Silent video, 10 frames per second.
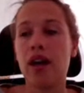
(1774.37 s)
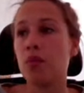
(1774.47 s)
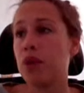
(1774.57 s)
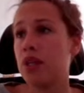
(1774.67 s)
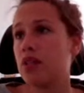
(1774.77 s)

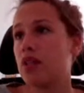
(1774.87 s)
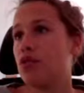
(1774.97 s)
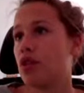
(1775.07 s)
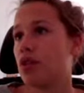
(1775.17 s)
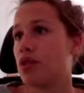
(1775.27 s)
please use
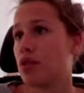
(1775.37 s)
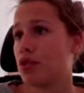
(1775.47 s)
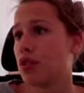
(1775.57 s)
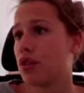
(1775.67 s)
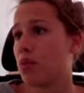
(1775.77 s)
our
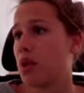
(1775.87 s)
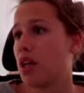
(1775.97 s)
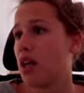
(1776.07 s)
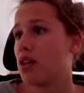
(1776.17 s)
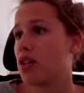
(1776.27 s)
social
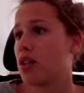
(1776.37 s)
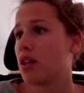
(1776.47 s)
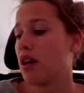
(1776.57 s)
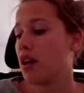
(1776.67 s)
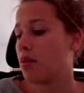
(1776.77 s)
communication
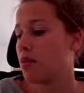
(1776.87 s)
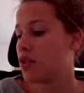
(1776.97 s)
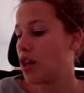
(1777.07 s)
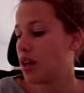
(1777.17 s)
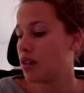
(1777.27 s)

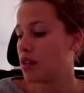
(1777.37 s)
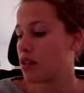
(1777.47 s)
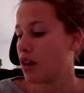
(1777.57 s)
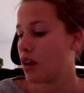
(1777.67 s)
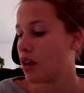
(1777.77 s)
channels,
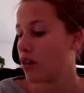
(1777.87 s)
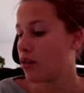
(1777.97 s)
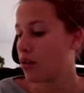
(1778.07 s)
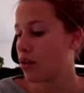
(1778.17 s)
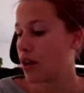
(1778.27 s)

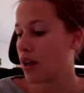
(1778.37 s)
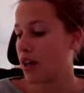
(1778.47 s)
or